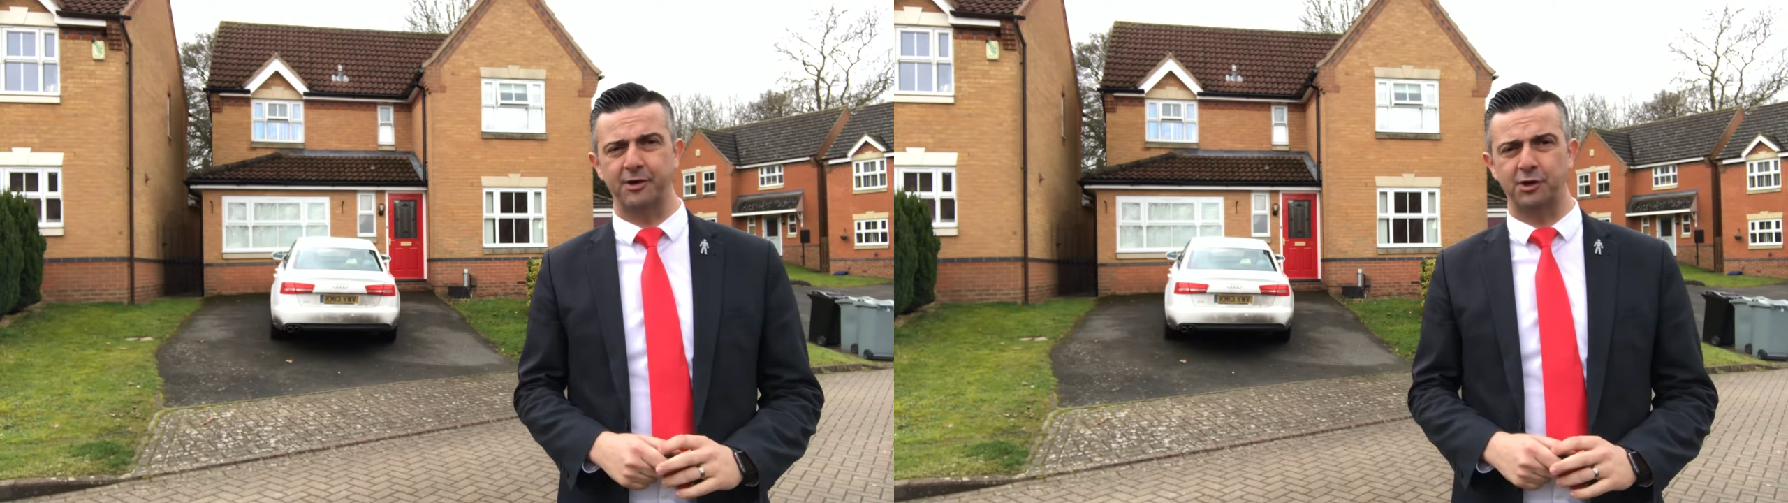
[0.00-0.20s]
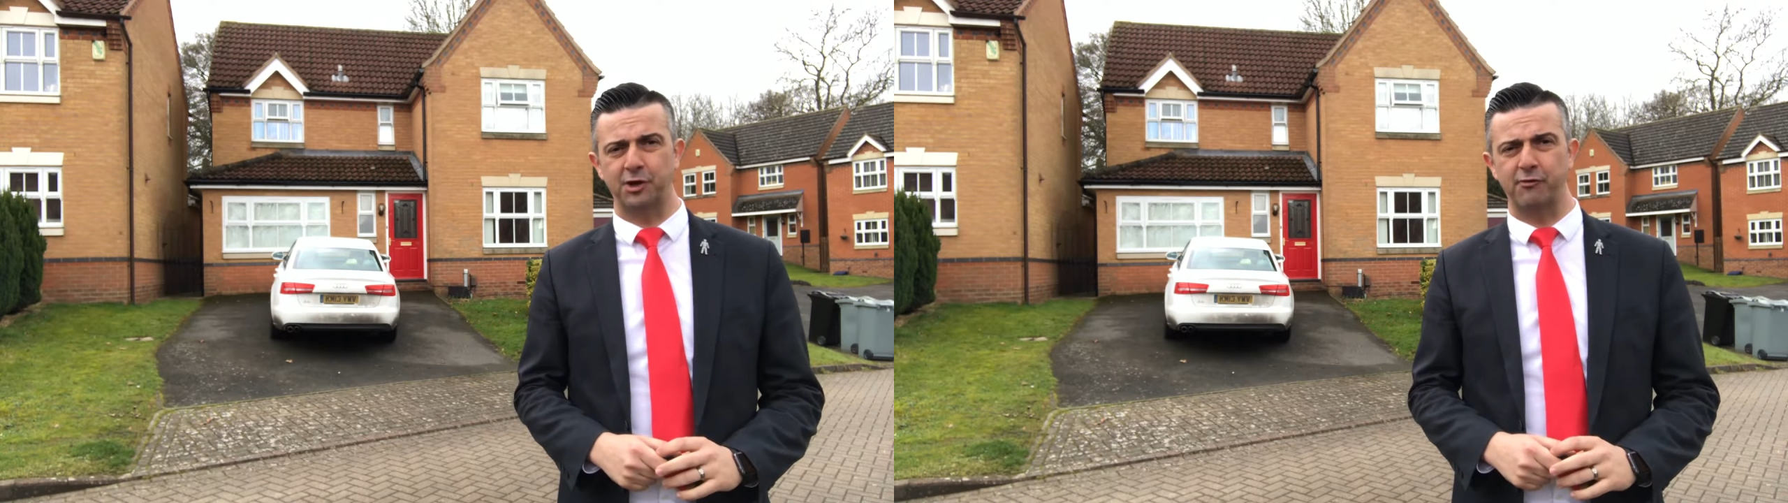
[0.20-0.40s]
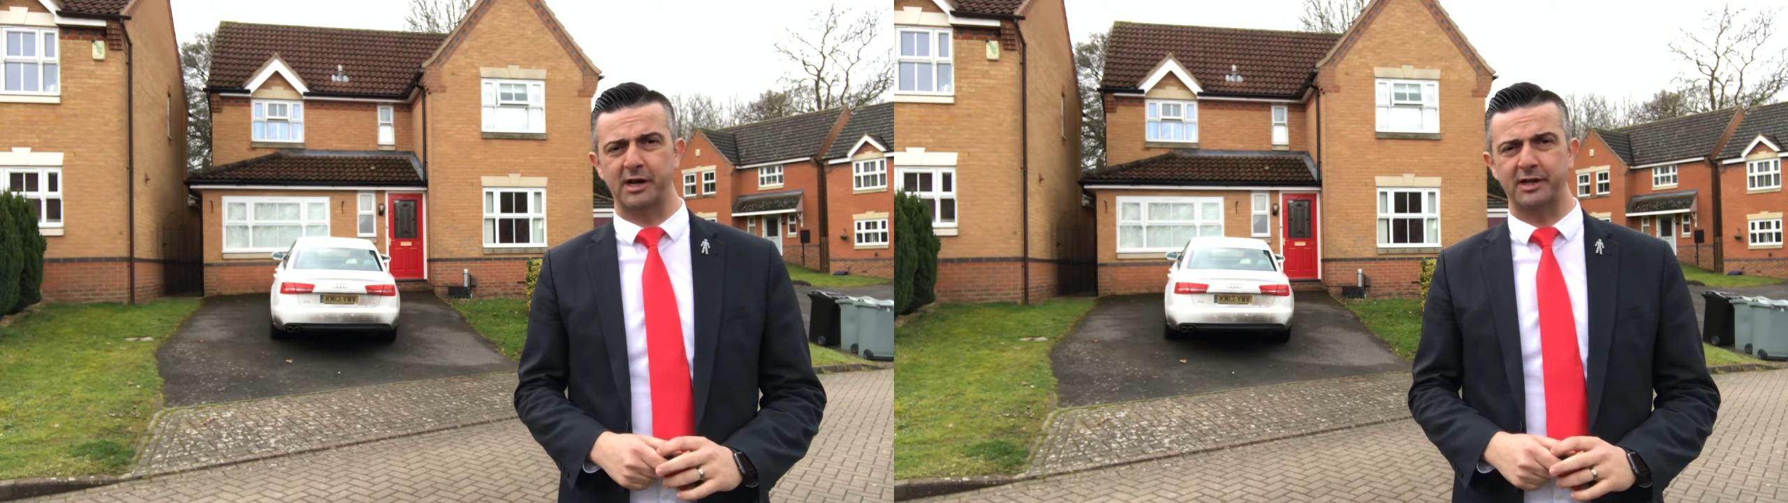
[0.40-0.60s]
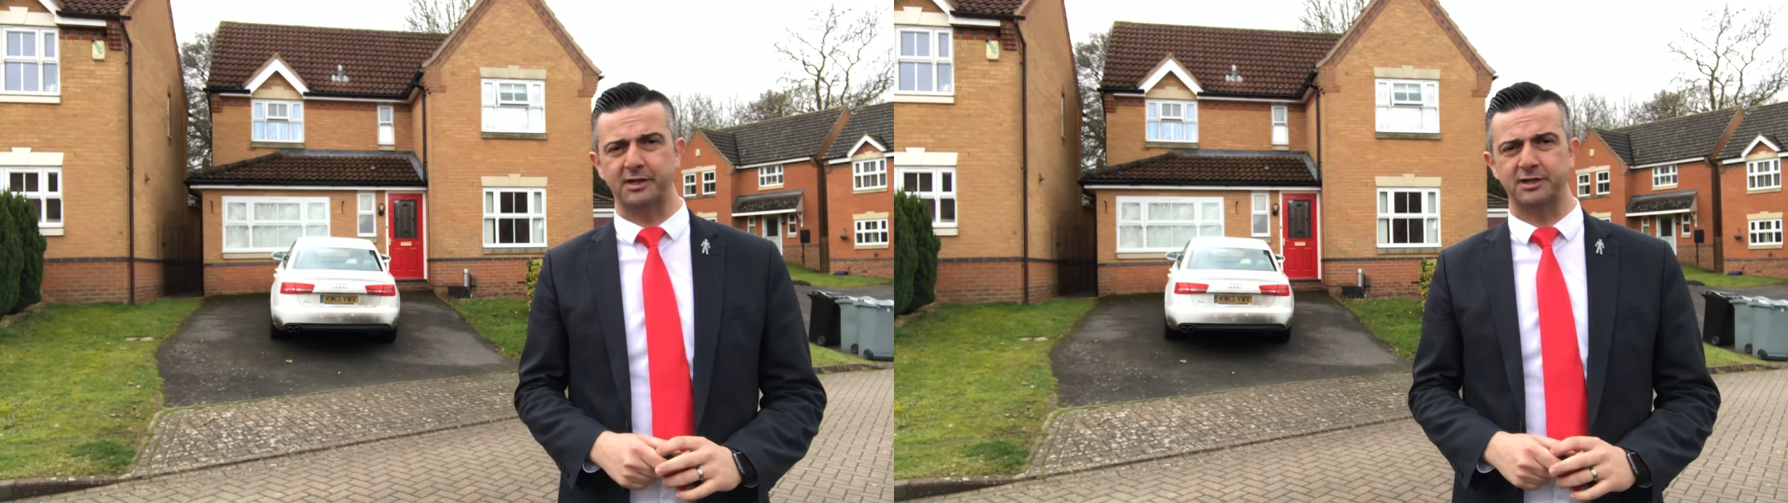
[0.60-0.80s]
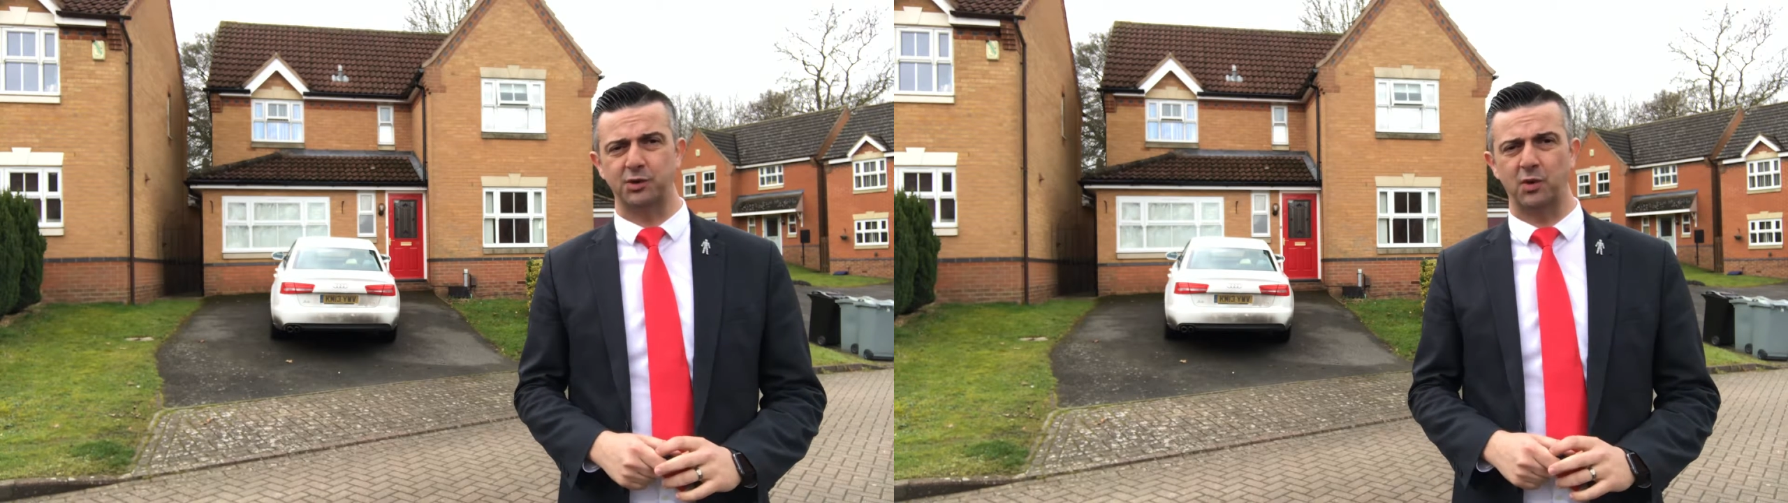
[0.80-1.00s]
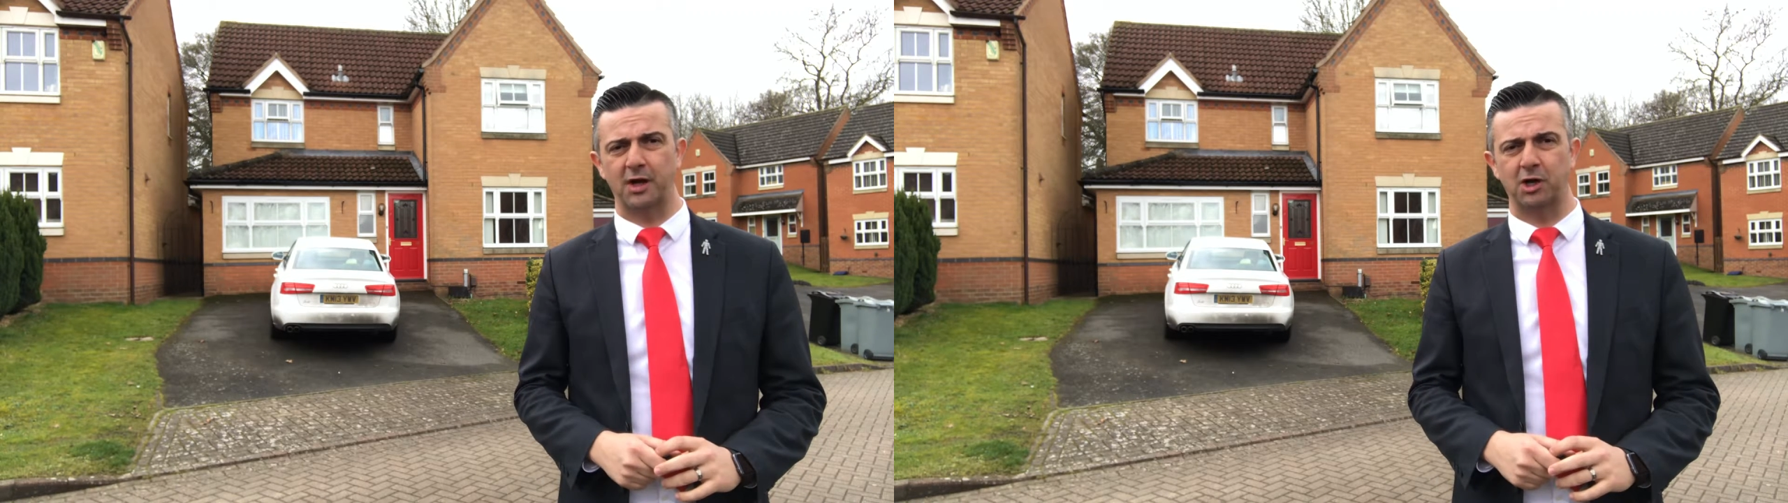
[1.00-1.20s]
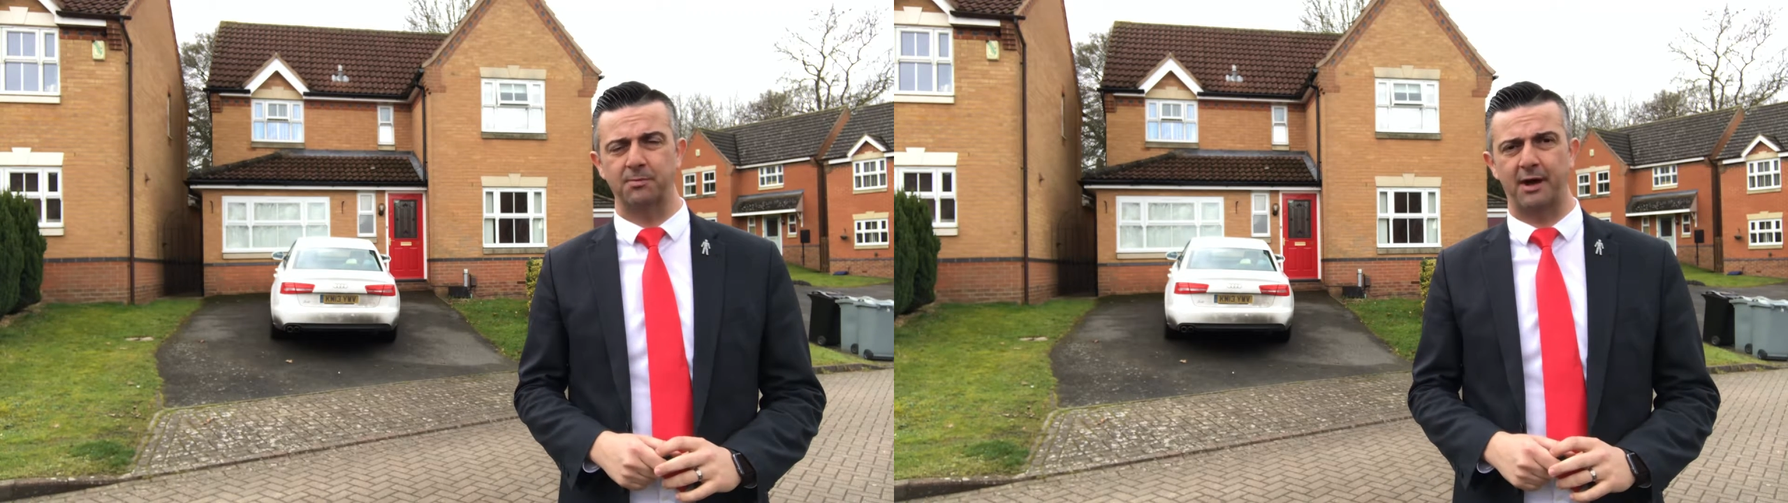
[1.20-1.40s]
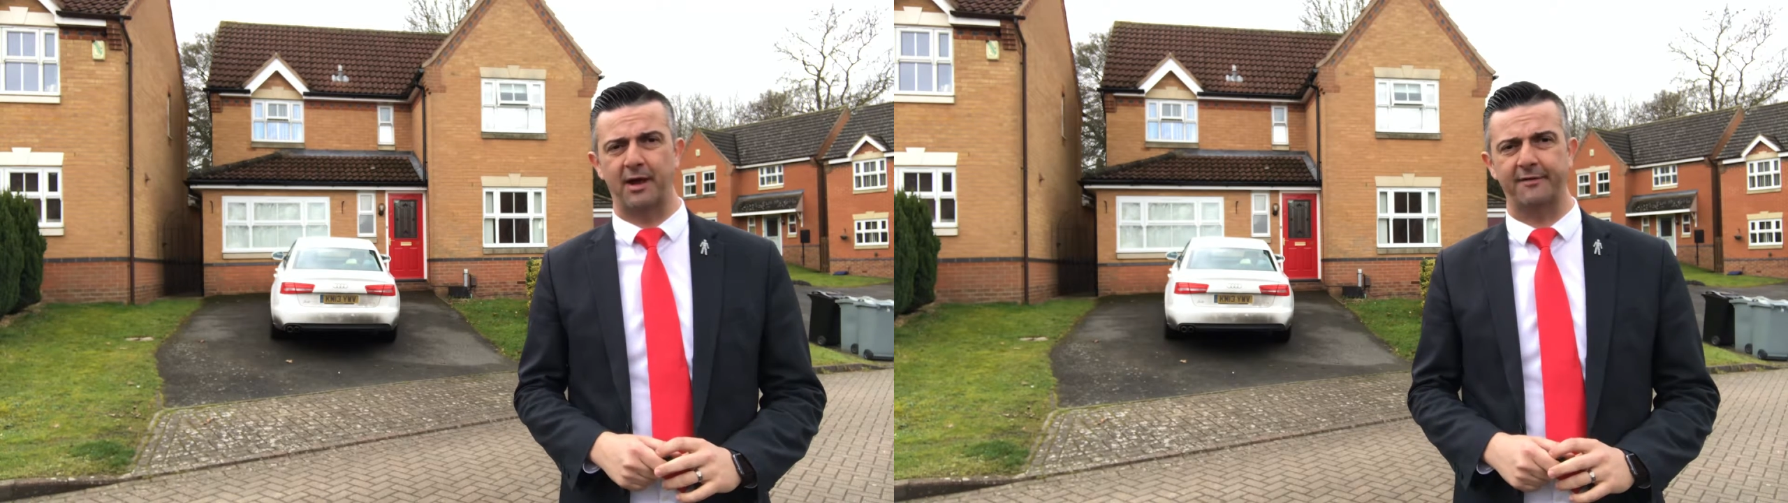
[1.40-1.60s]
and you do really need to
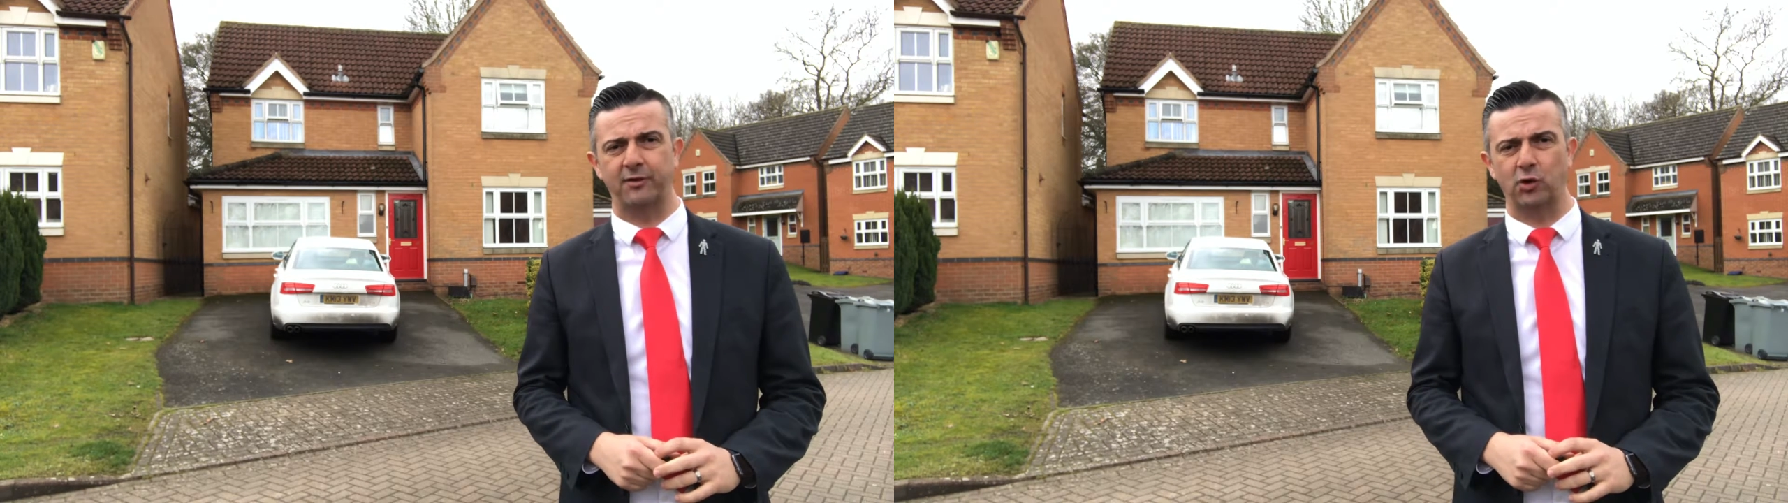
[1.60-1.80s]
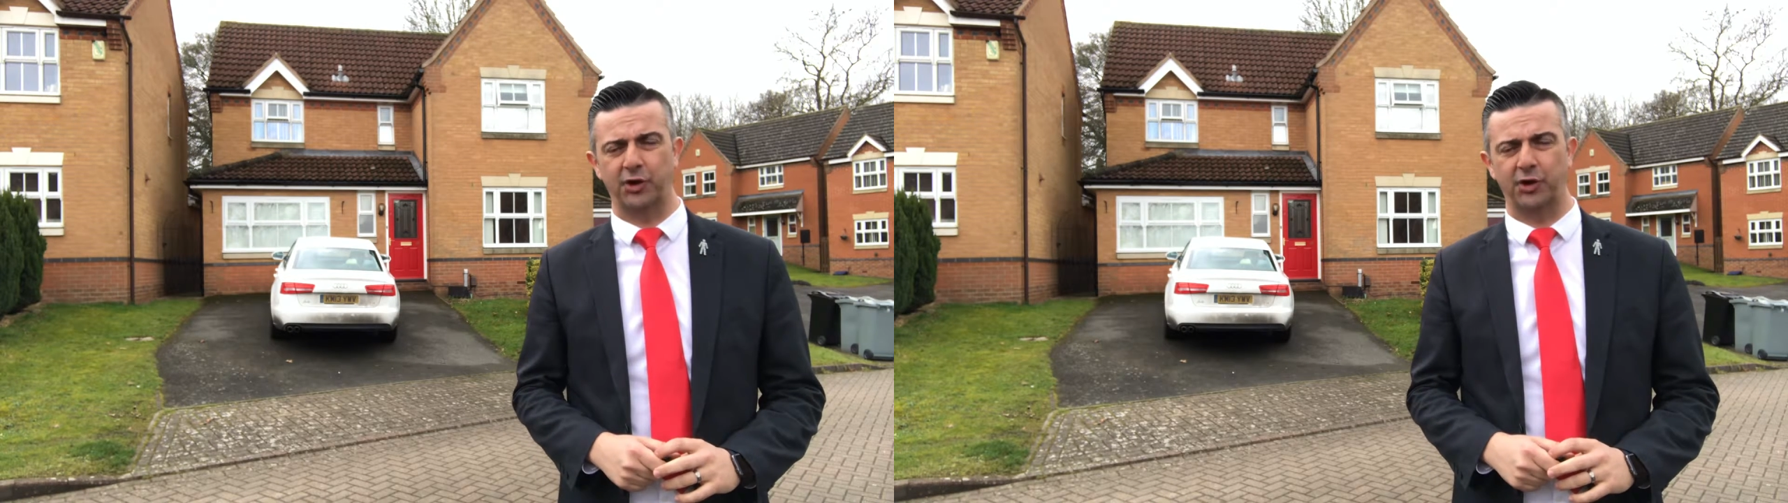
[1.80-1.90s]
come down and have a